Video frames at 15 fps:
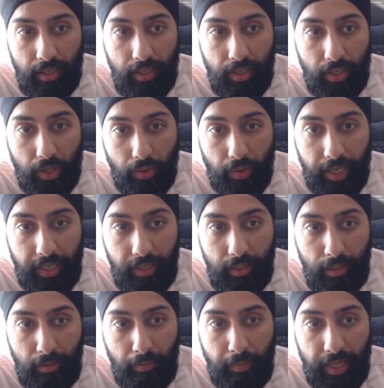
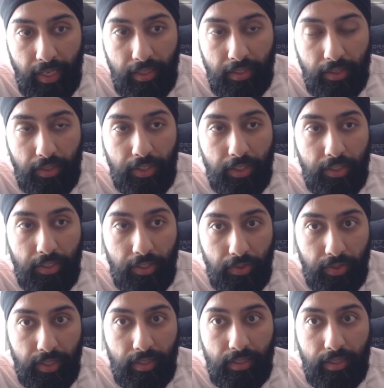curriculum based on your
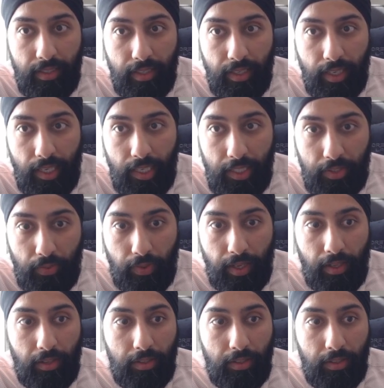students as well.